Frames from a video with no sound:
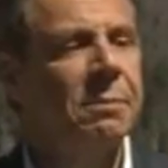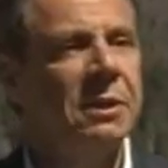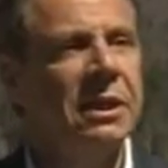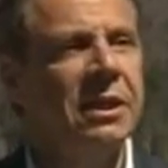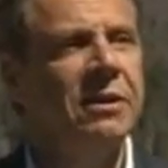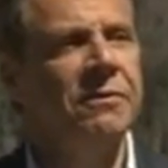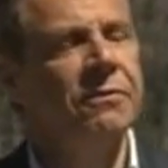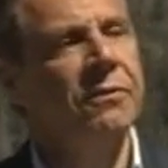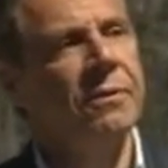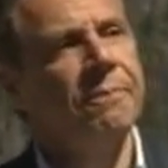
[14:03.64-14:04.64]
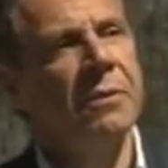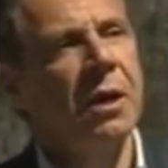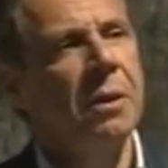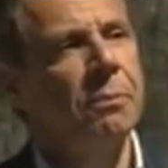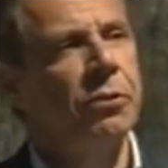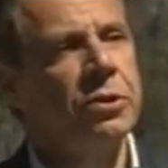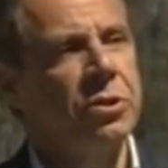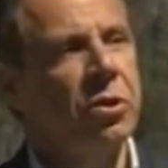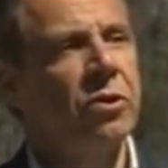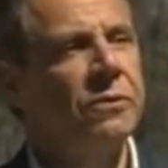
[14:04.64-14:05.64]
believe,
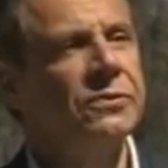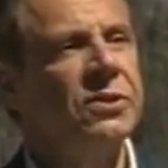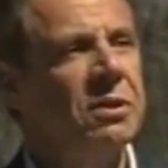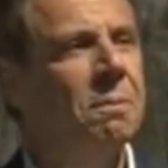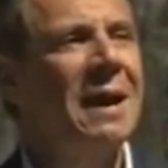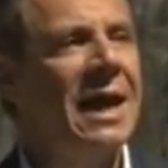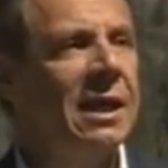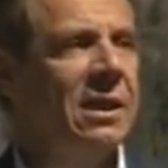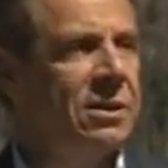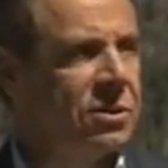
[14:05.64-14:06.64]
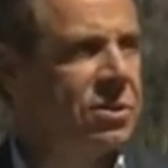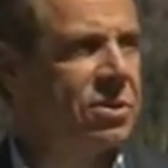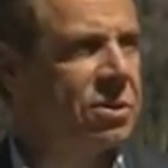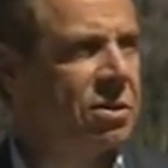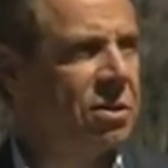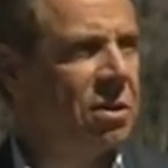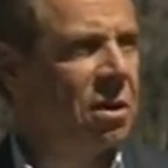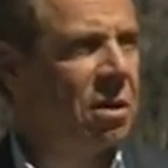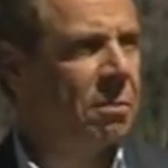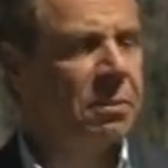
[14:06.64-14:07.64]
preserves the balance
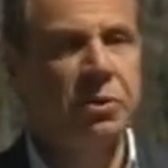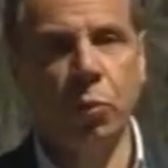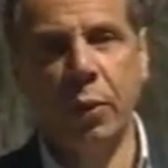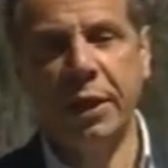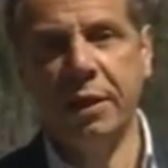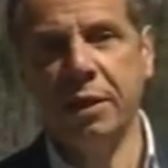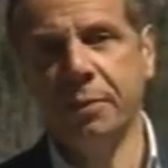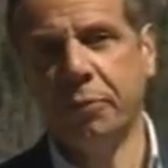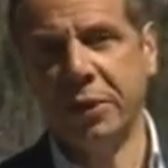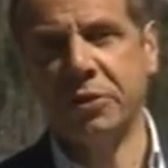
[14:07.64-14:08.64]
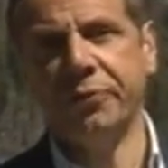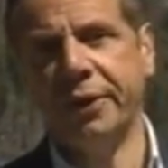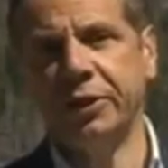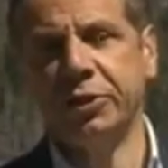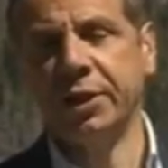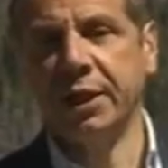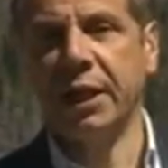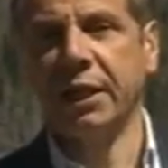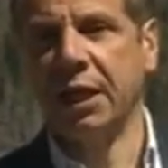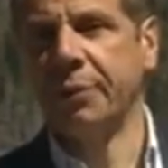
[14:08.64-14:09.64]
between preservation and
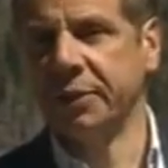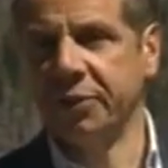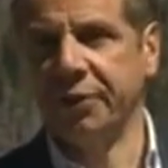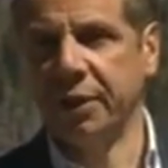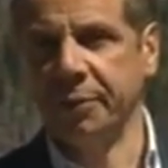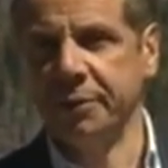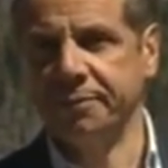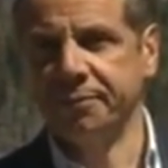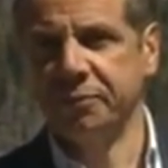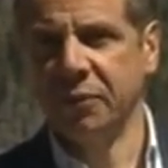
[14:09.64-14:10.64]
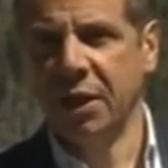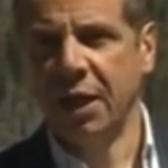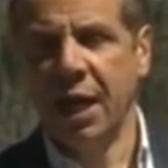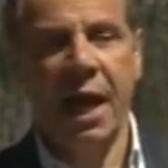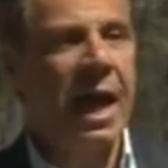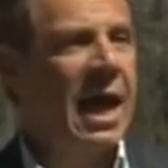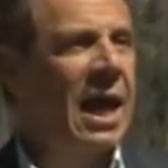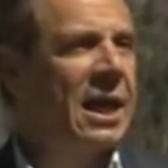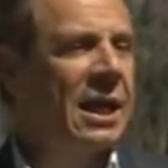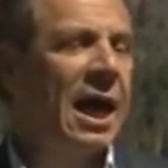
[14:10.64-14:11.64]
economic development.
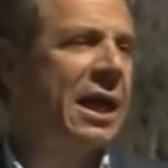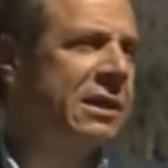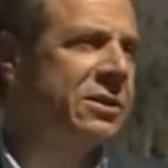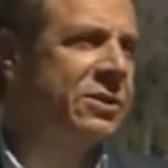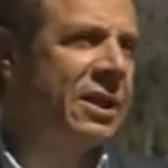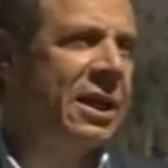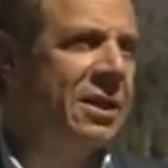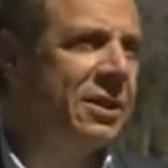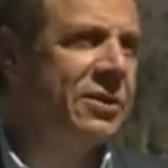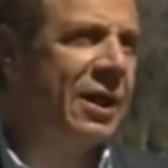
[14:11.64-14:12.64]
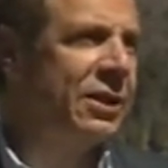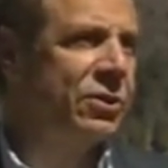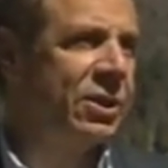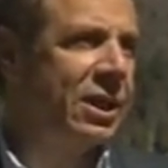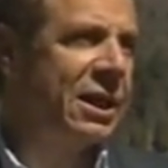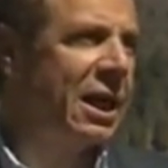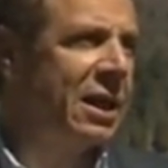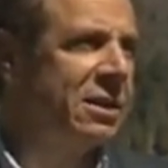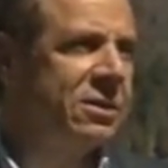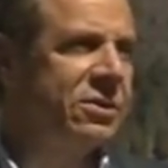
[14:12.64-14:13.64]
And I understand the tension and
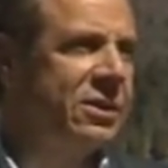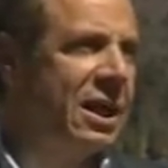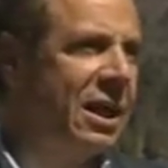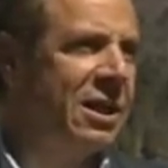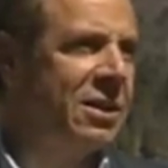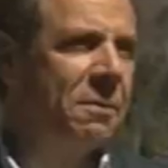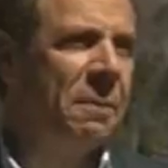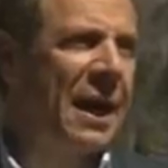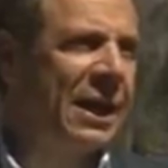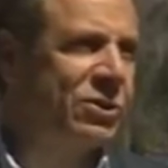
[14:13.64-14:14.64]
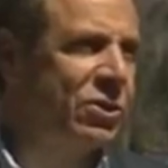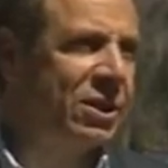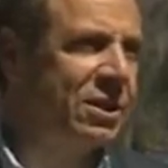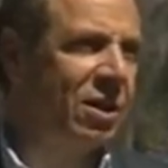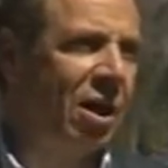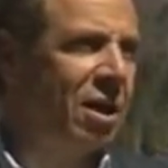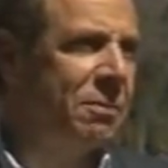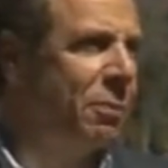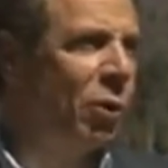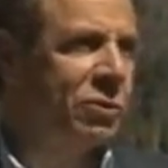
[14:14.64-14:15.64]
I understand the passion
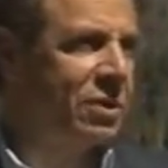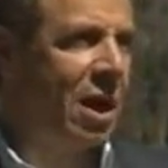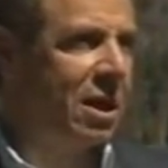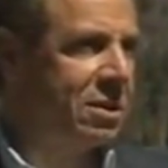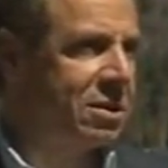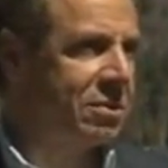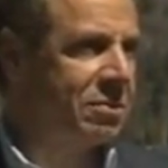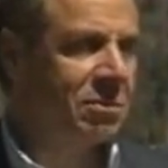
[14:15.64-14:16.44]
on both sides.